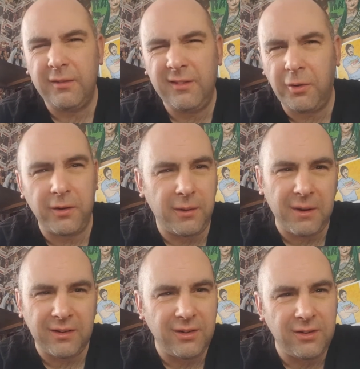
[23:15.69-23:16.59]
None of the
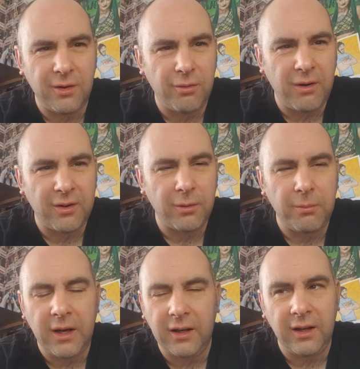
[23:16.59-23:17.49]
matches at
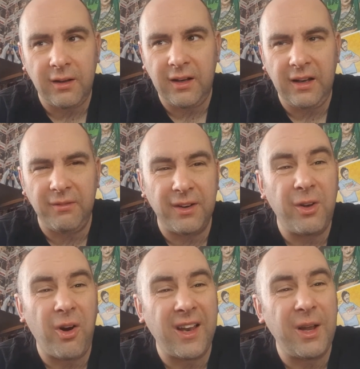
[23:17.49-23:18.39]
WrestleMania even
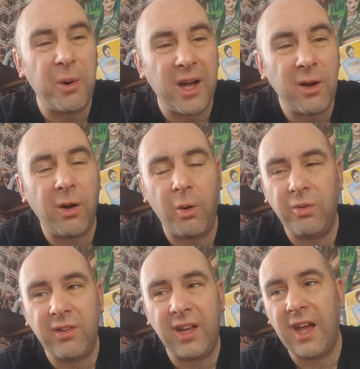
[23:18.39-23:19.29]
got anywhere
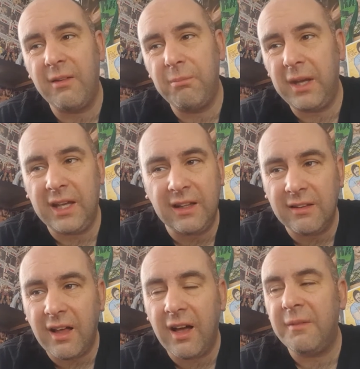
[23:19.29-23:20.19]
close to
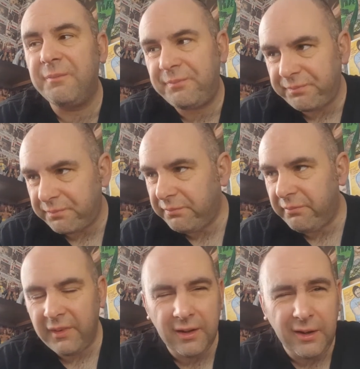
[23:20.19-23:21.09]
beating that.
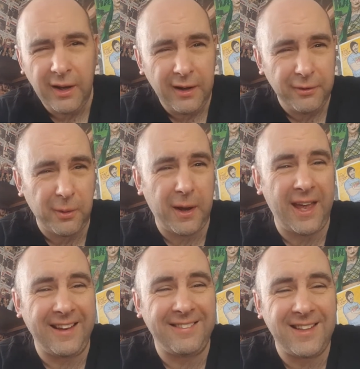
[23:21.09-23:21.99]
So
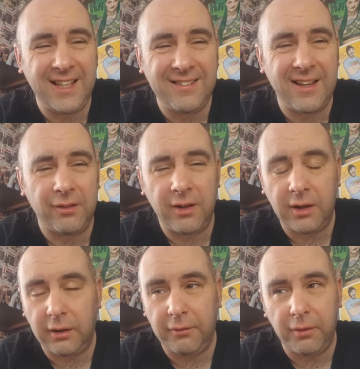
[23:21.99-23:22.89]
NXT Stand
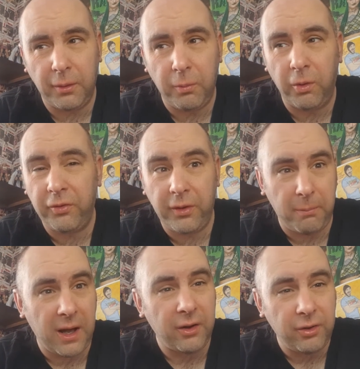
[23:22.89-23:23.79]
and Deliver was the
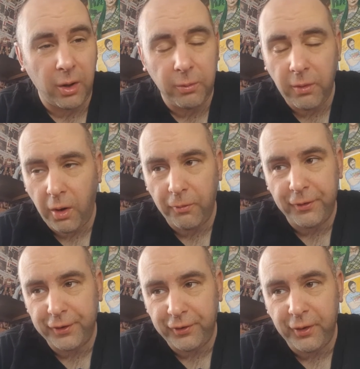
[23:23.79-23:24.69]
better show
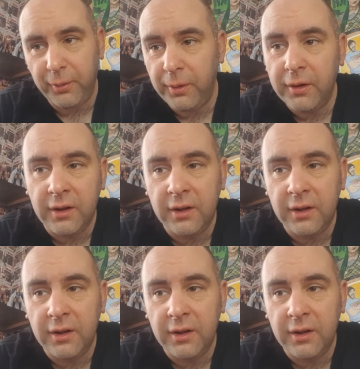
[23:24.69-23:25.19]
over the two.